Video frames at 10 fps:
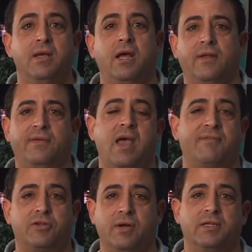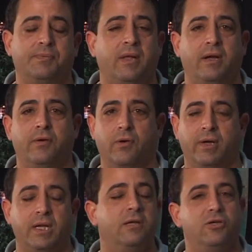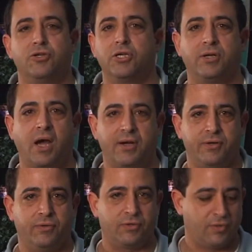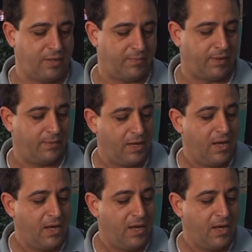And if you have a transplanted organ, you should not do the treatment.